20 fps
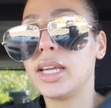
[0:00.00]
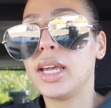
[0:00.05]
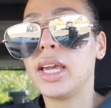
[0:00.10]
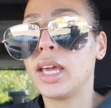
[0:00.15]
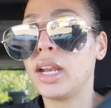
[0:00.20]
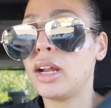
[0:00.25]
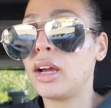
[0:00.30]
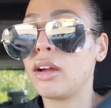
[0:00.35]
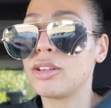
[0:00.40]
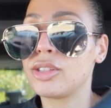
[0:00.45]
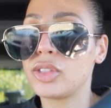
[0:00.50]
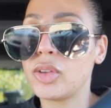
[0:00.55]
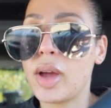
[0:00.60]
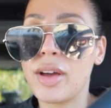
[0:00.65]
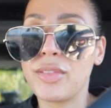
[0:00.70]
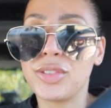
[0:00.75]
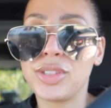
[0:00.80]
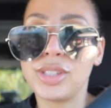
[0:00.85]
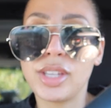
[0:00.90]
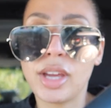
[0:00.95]
And I also
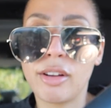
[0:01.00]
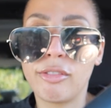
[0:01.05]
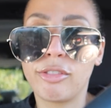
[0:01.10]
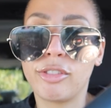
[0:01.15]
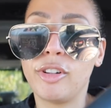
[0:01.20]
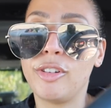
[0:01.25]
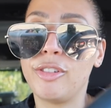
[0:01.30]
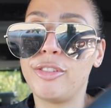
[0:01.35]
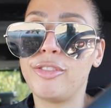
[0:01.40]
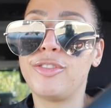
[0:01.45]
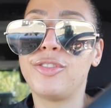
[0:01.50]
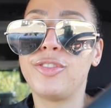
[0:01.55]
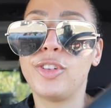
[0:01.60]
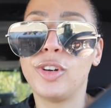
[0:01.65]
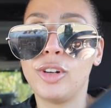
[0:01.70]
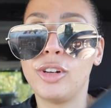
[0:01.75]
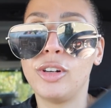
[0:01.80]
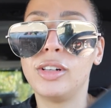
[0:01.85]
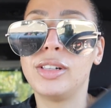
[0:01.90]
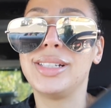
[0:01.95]
have several
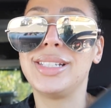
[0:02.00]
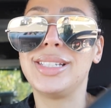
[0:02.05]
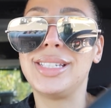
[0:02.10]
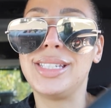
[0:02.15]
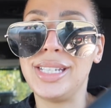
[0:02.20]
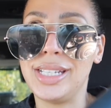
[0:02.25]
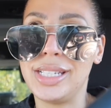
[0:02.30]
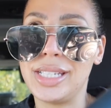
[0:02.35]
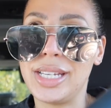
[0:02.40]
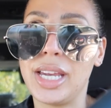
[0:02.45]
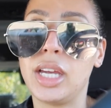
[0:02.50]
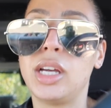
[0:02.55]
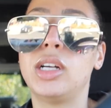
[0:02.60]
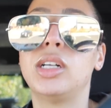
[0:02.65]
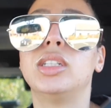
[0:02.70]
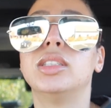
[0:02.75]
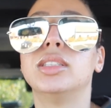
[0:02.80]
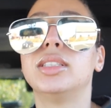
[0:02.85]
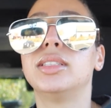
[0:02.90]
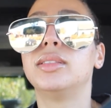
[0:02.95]
full
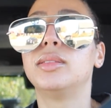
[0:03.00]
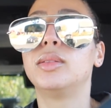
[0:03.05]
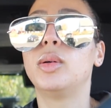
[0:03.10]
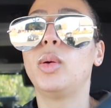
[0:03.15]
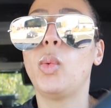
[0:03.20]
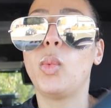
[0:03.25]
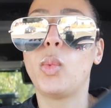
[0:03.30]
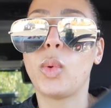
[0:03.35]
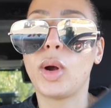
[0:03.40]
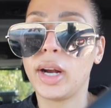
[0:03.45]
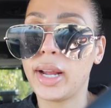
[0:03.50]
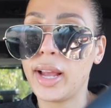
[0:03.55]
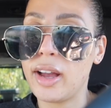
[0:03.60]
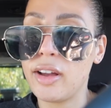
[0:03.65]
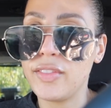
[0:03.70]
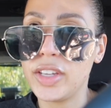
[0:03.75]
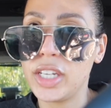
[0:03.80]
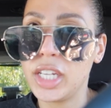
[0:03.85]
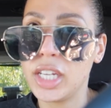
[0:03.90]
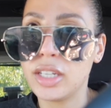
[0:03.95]
detailed
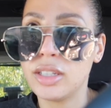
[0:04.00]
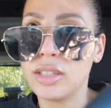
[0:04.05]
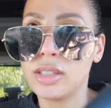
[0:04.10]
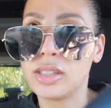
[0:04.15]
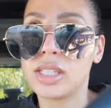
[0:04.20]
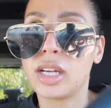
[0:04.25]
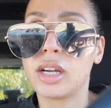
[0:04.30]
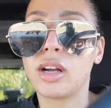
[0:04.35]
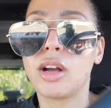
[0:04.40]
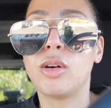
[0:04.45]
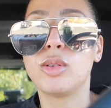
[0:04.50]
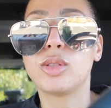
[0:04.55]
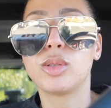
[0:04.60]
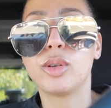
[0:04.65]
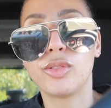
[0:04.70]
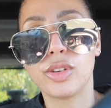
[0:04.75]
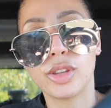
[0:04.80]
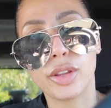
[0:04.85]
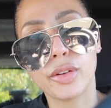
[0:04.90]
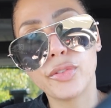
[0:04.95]
workout videos that goes
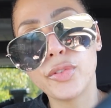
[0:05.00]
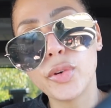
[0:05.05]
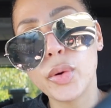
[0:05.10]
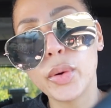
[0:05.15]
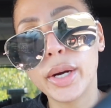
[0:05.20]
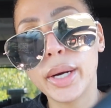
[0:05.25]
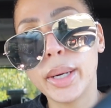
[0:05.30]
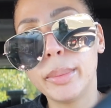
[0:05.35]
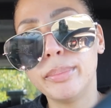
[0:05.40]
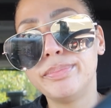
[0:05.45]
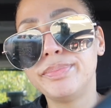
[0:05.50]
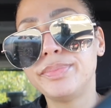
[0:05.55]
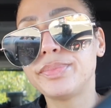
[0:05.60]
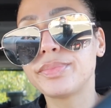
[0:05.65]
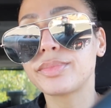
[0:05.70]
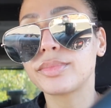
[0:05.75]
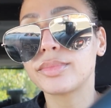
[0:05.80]
over the form